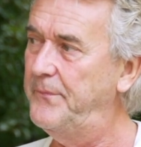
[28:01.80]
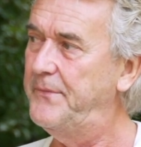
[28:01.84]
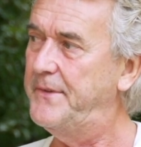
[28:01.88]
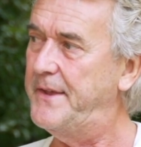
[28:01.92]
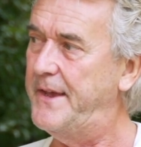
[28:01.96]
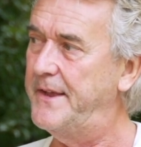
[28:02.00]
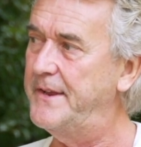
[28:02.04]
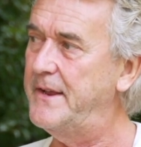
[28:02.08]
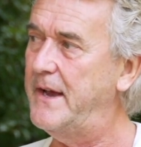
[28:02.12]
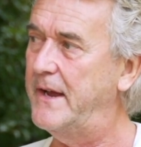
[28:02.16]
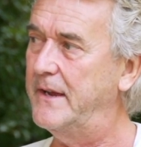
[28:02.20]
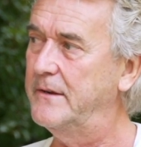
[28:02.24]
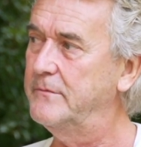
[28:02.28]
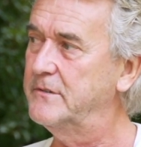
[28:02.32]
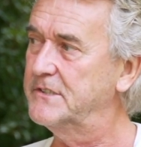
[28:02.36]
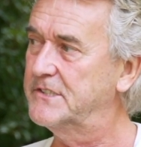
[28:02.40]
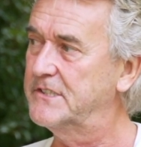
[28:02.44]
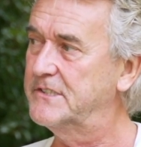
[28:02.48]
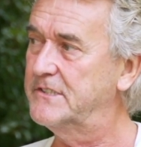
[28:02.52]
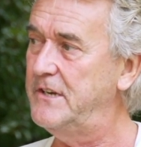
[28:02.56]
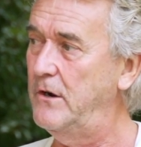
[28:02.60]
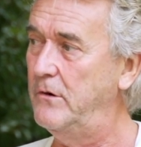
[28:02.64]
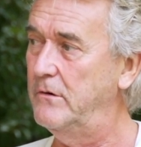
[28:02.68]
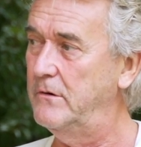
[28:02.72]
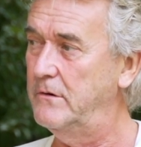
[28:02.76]
And I was
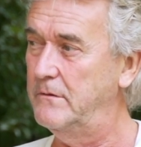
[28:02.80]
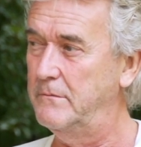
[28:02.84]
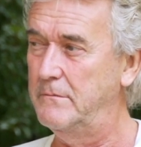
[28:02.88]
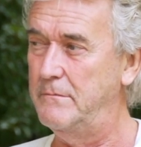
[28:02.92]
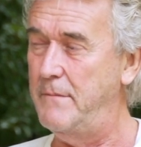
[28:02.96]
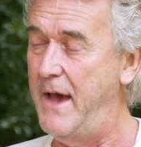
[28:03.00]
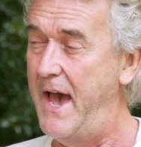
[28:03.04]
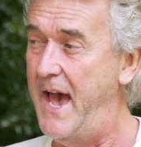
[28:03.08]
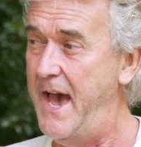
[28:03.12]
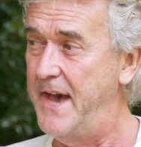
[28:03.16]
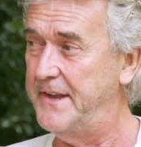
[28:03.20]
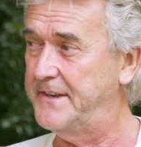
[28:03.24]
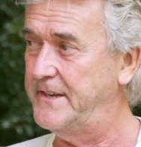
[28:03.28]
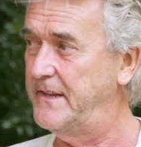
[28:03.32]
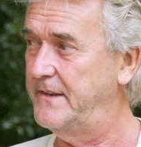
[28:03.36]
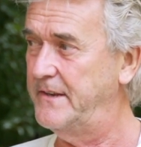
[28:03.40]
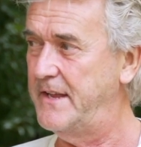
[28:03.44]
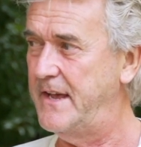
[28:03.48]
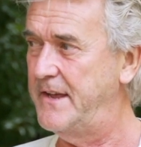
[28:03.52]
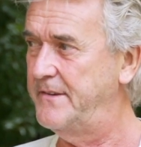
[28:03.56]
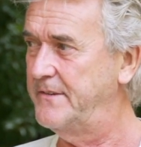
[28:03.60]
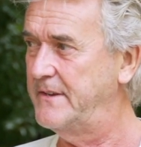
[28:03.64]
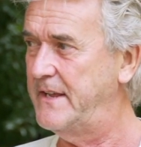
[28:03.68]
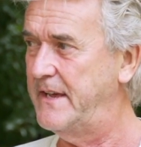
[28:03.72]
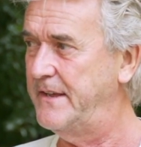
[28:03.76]
so mad
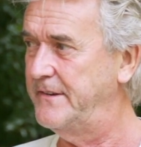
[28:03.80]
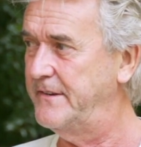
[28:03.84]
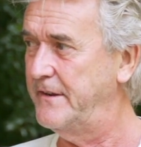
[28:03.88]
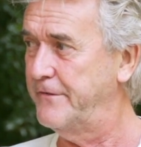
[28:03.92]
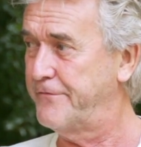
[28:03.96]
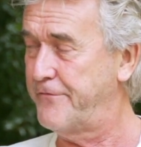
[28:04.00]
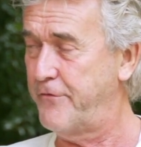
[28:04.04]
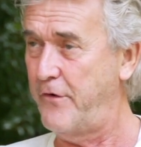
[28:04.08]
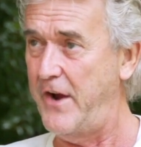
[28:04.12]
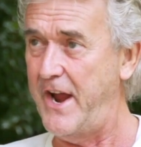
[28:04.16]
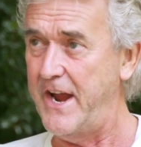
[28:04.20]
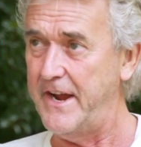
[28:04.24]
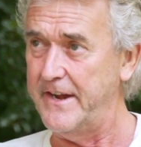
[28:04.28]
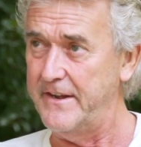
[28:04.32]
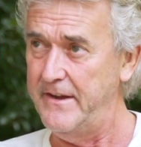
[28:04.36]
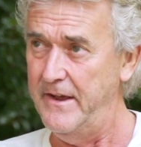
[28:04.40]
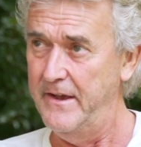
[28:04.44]
and afraid